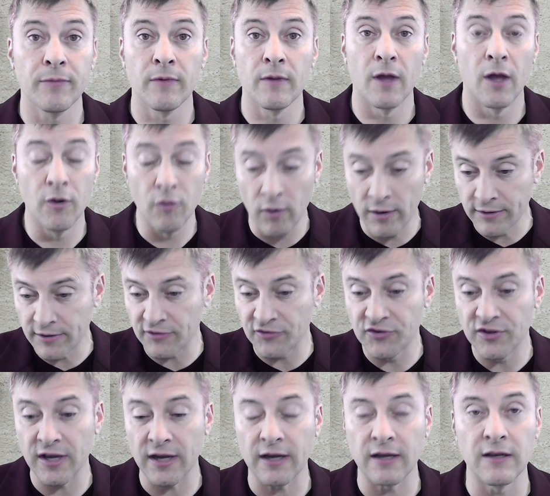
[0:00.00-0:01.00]
anoint the
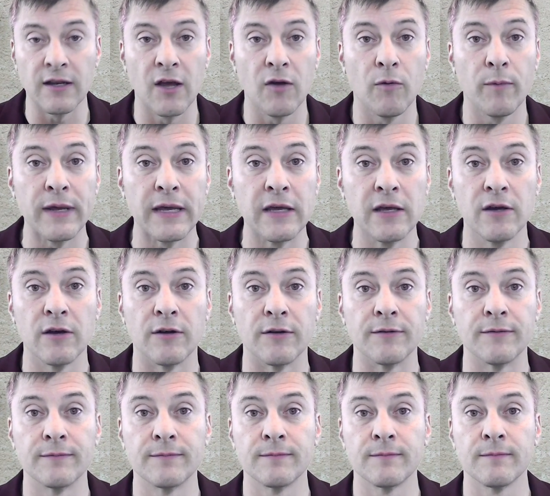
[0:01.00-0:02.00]
sick, and they will be healed.
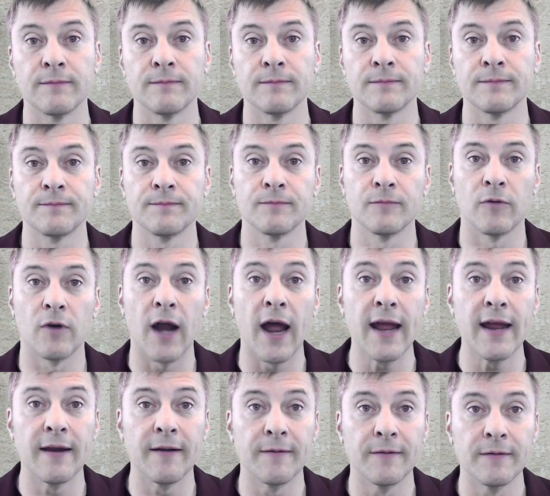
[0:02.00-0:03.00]
Right?